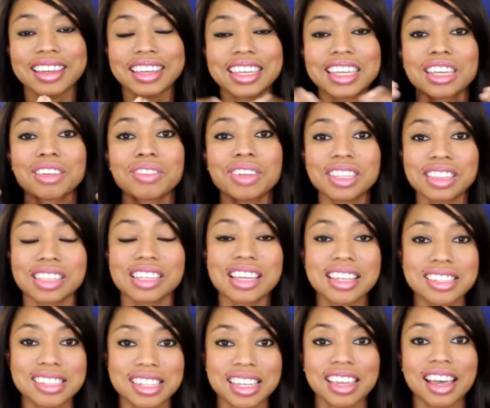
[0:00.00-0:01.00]
giving
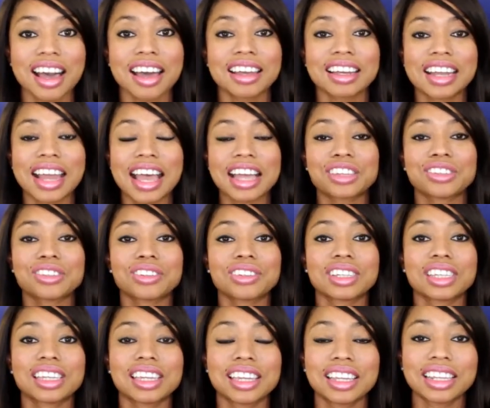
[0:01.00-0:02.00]
things to God and
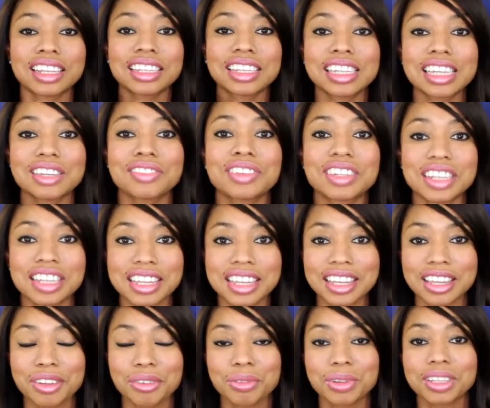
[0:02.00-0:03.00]
actually leaving
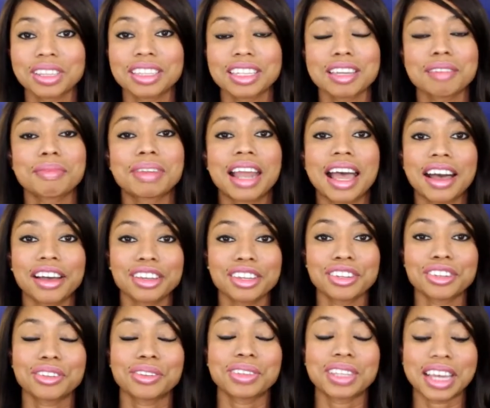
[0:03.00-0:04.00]
it with him, and how
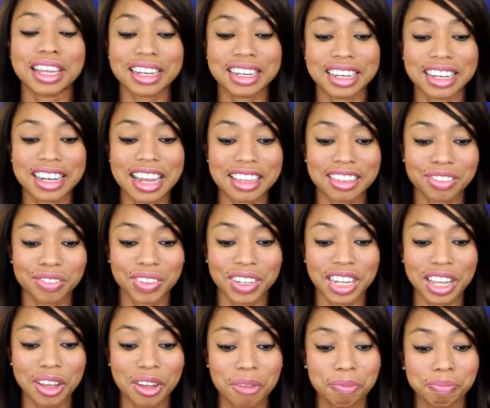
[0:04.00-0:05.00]
you do that in the next
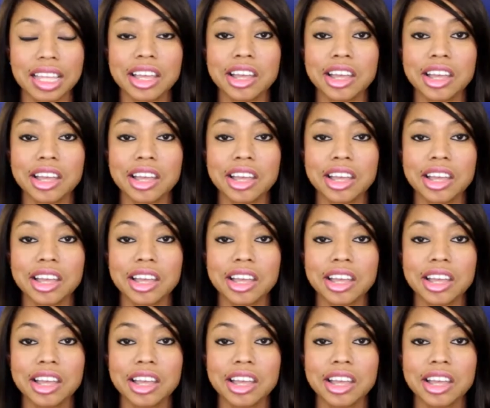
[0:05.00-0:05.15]
video.